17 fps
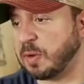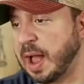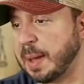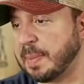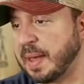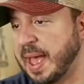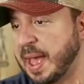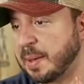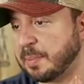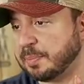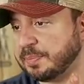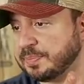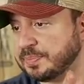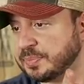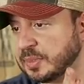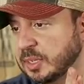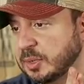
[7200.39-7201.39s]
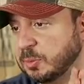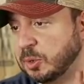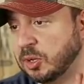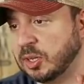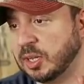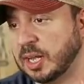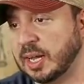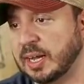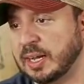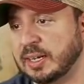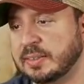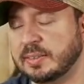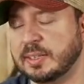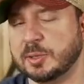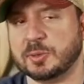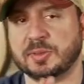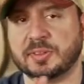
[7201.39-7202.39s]
Rob M will. Uh,
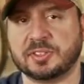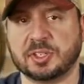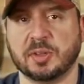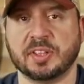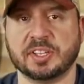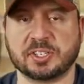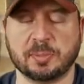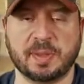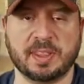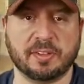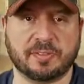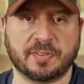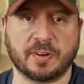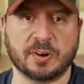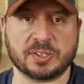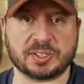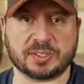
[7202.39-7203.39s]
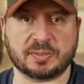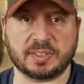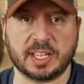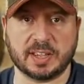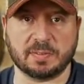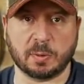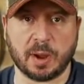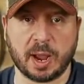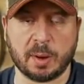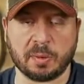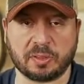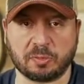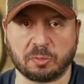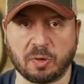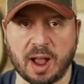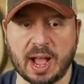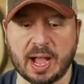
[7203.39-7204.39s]
th so this will be the first giveaway
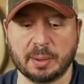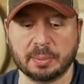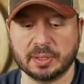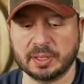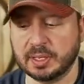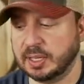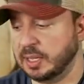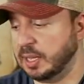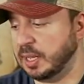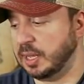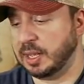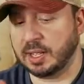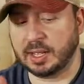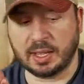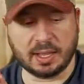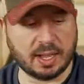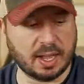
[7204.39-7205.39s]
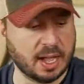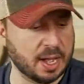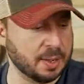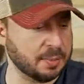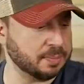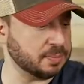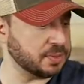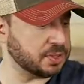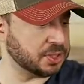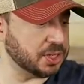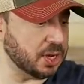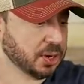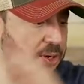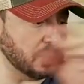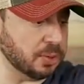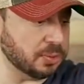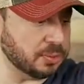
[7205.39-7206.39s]
with Rob. Um,
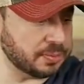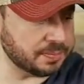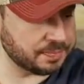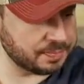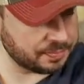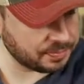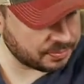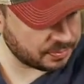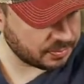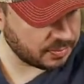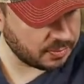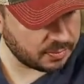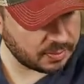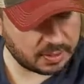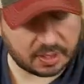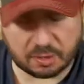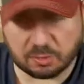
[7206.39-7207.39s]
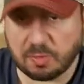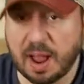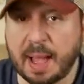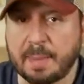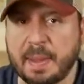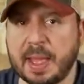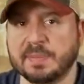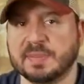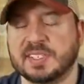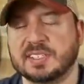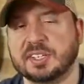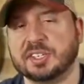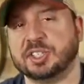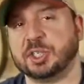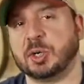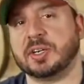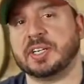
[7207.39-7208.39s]
so Rob M, since
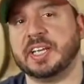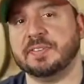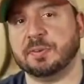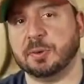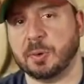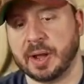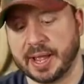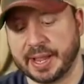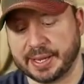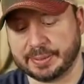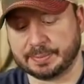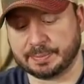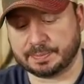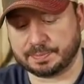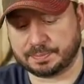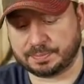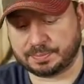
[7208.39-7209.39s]
it's your giveaway,